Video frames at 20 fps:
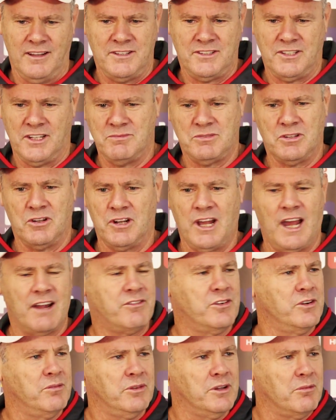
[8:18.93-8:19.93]
teams have gone
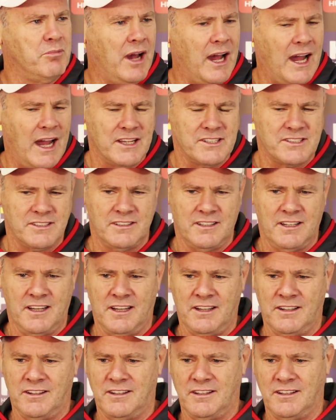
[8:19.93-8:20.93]
after him in the past
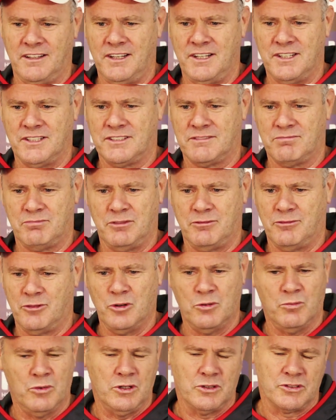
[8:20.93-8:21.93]
and he's
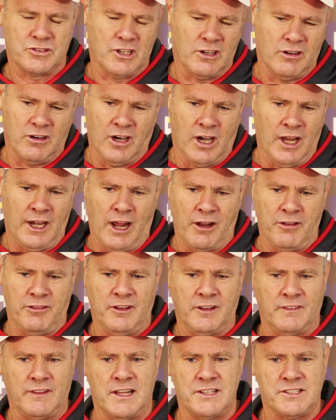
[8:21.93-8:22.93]
performed well, so I don't
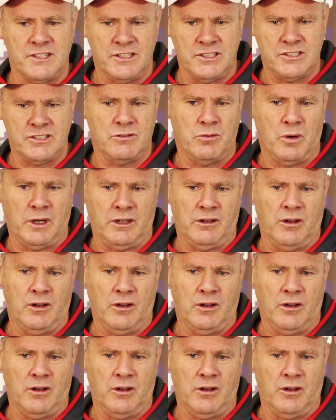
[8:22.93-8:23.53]
think that's an issue.